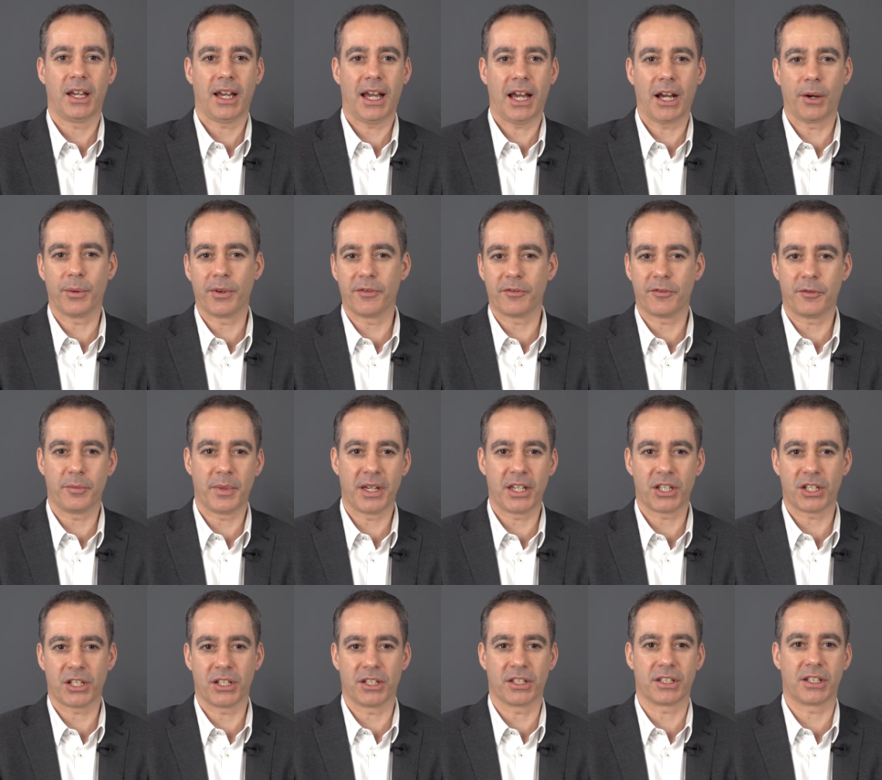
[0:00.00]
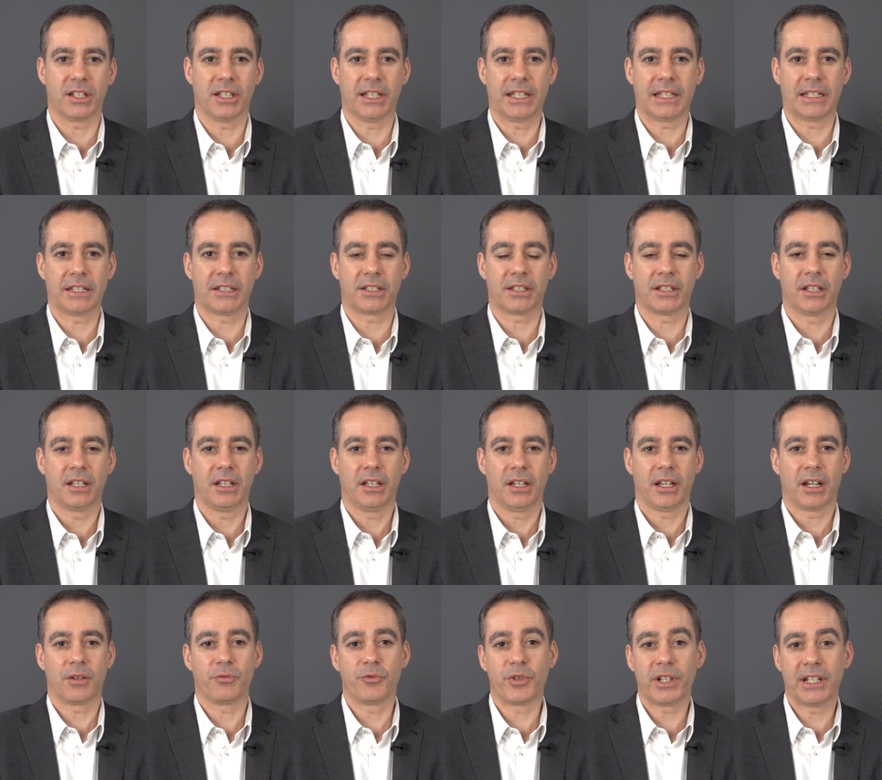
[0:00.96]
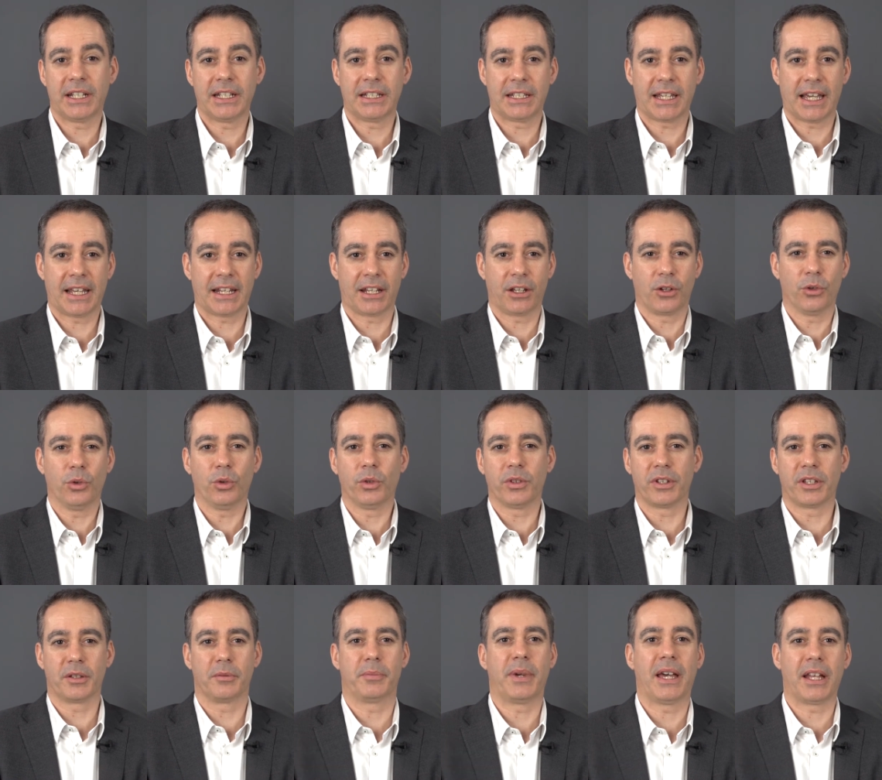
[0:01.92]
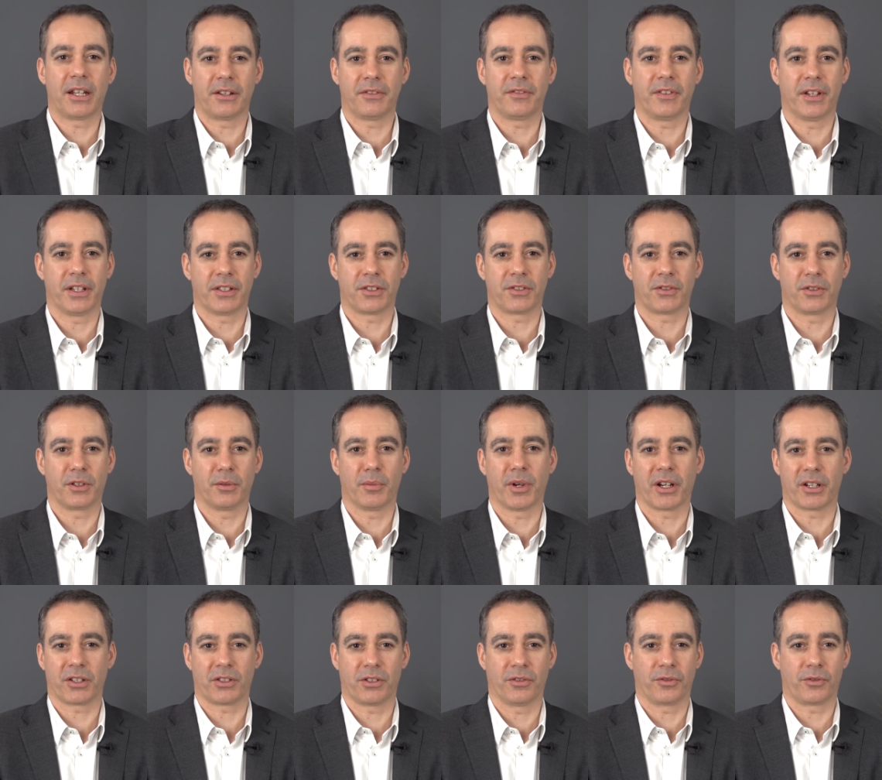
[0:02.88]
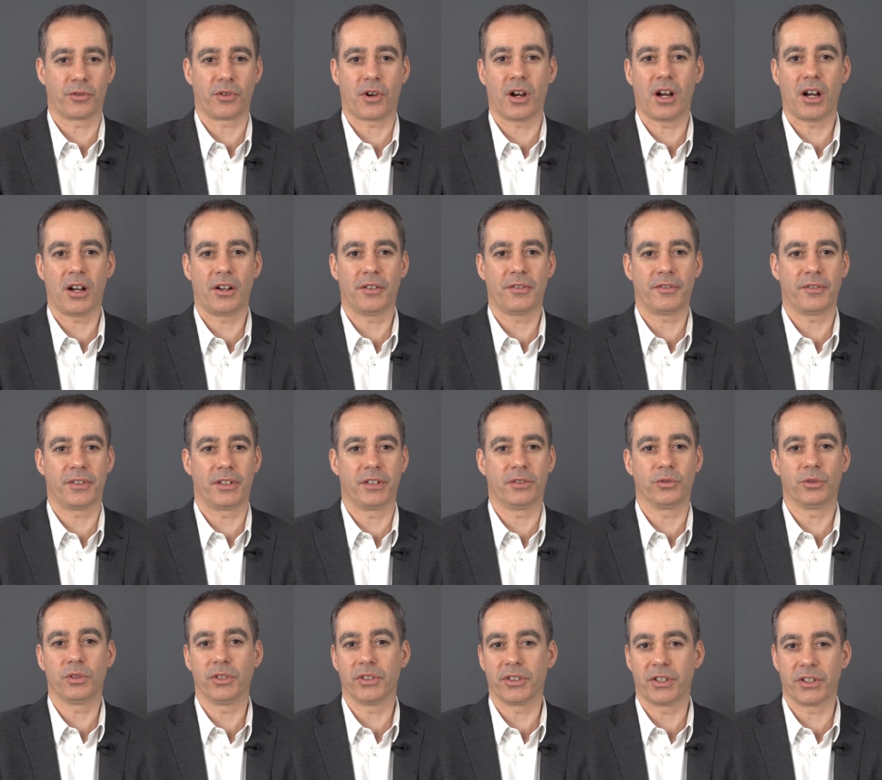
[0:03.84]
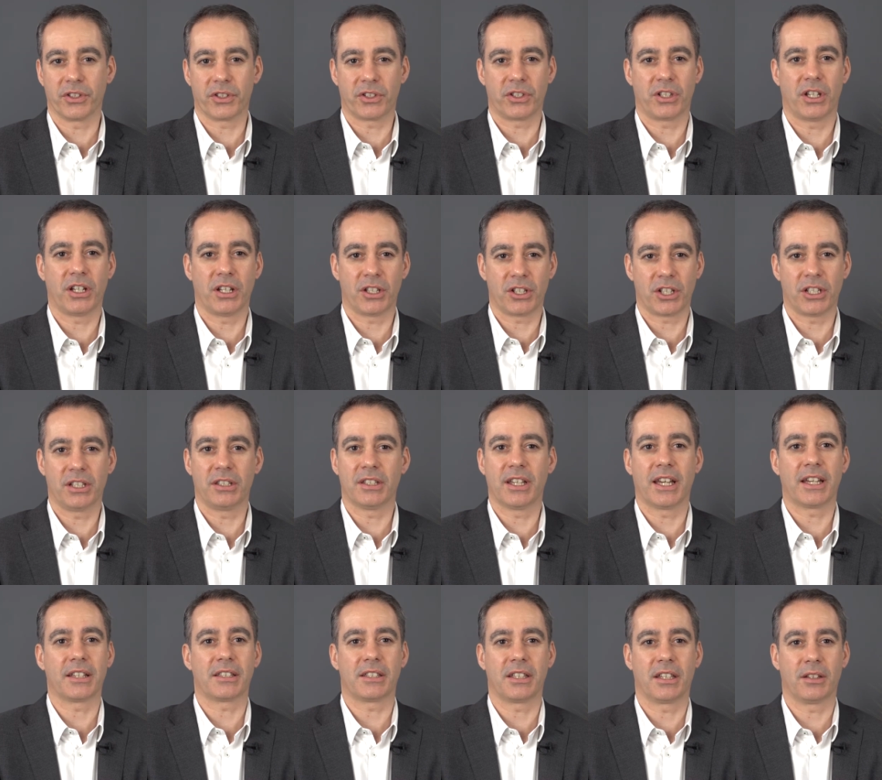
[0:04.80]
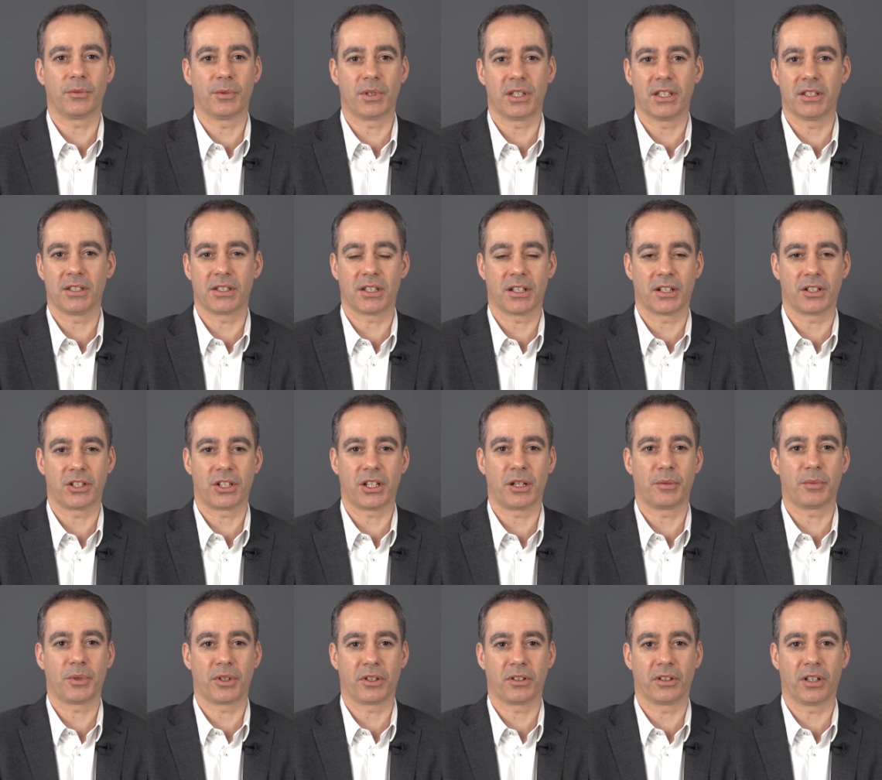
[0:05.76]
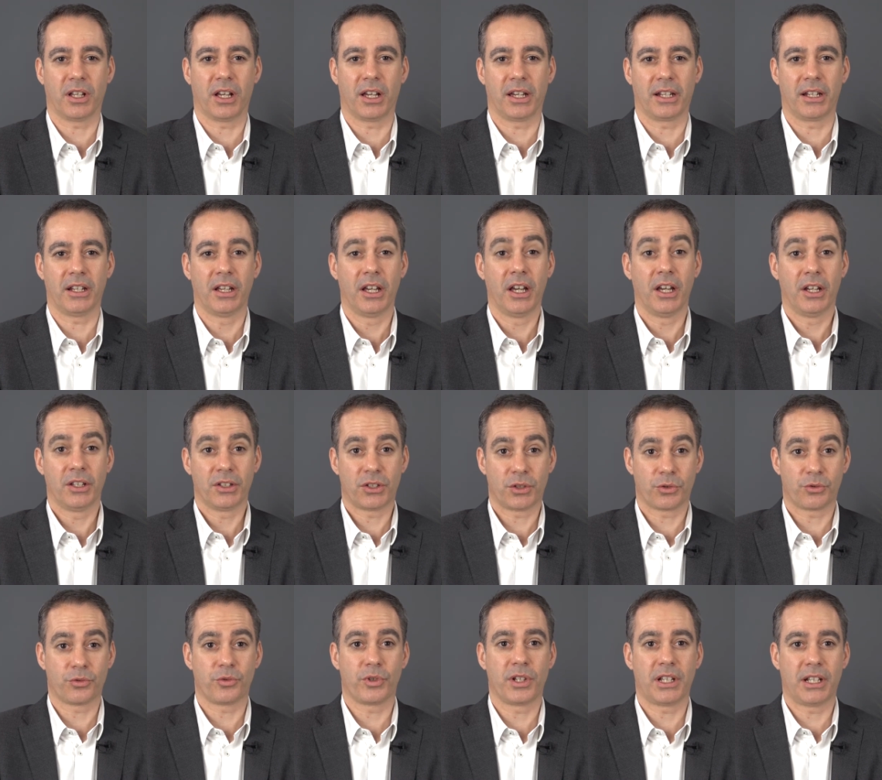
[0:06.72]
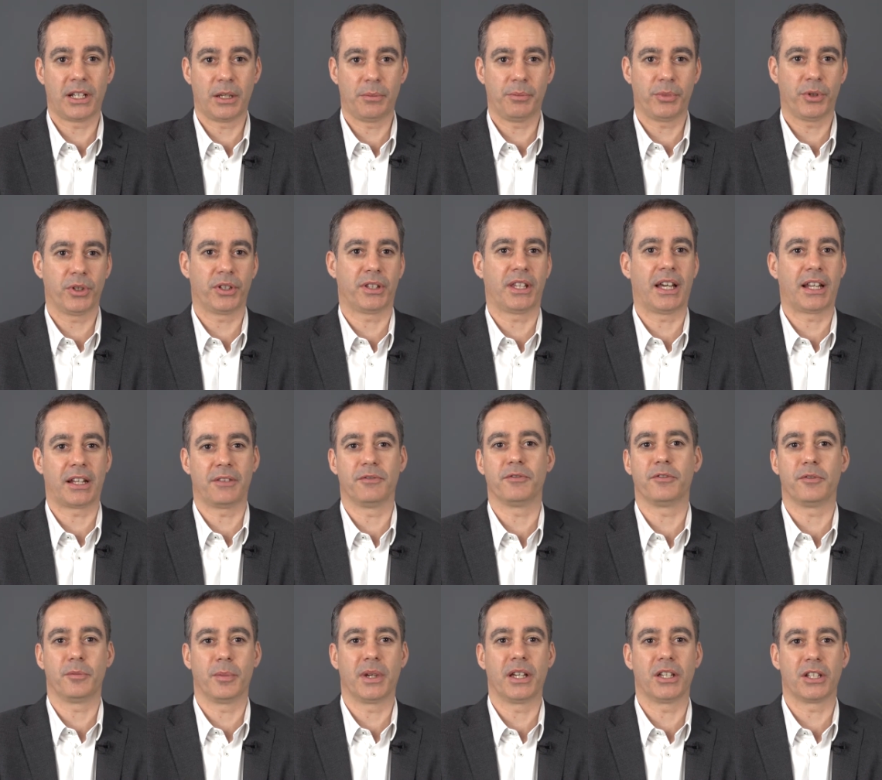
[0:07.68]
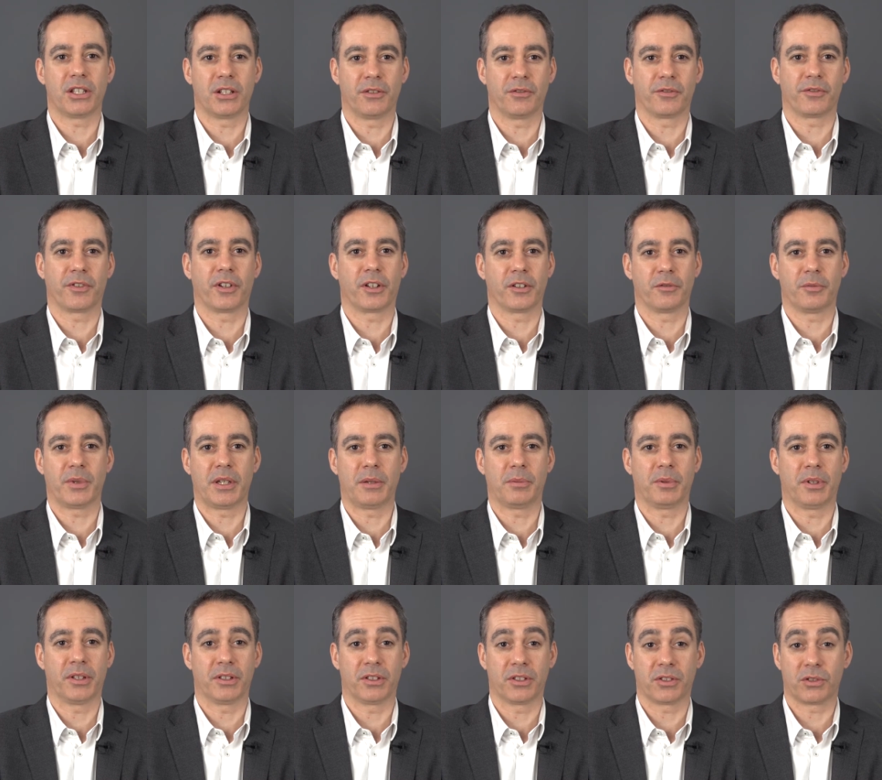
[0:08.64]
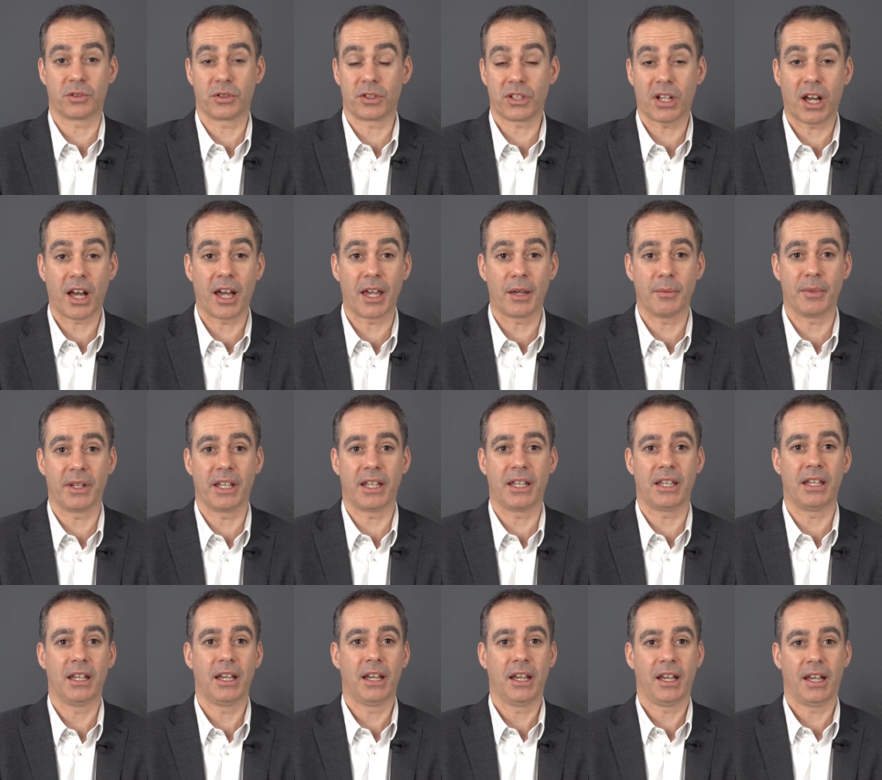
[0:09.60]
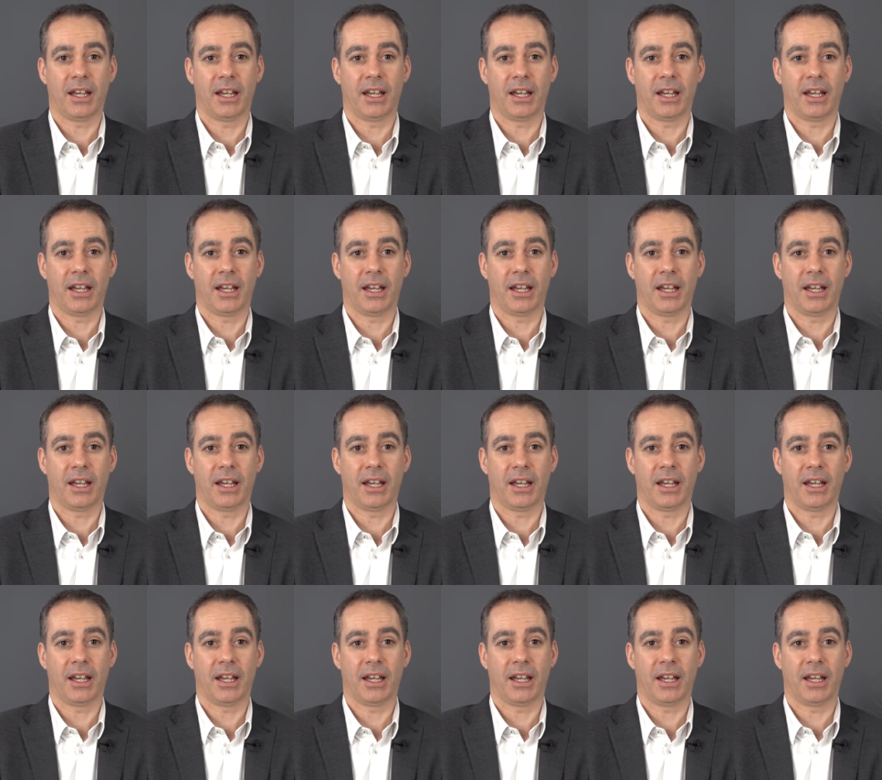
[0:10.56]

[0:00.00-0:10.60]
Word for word: how information is linked, and really getting all the benefits from the Microsoft Graph and all of the search indexing with Inside of SharePoint Online to really put that information in front of people as timely